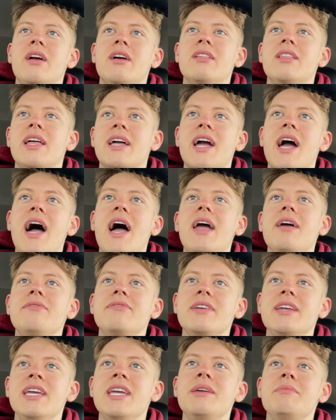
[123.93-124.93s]
Like, I've
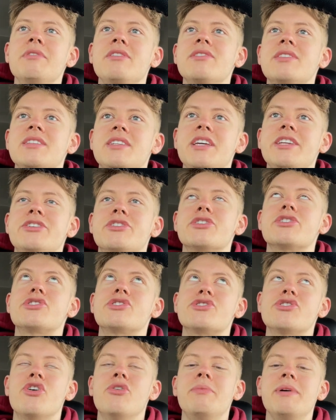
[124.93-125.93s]
emailed the teacher
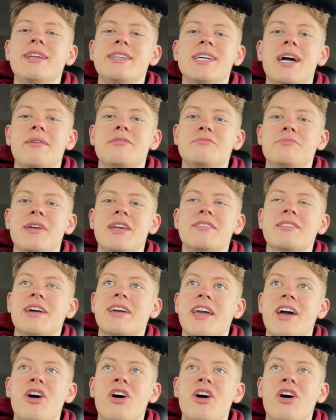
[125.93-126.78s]
so many times being like,